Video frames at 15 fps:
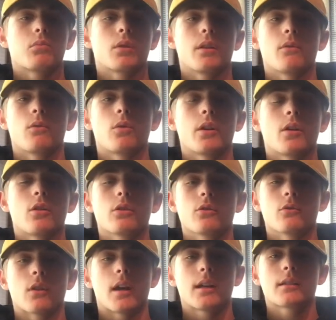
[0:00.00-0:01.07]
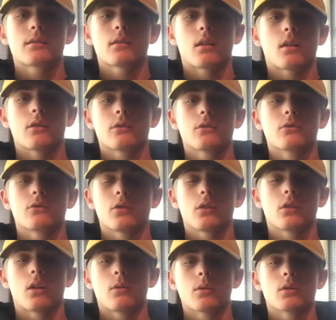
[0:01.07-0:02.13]
give away all your ranks to
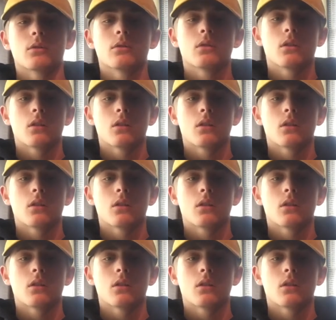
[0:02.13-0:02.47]
lower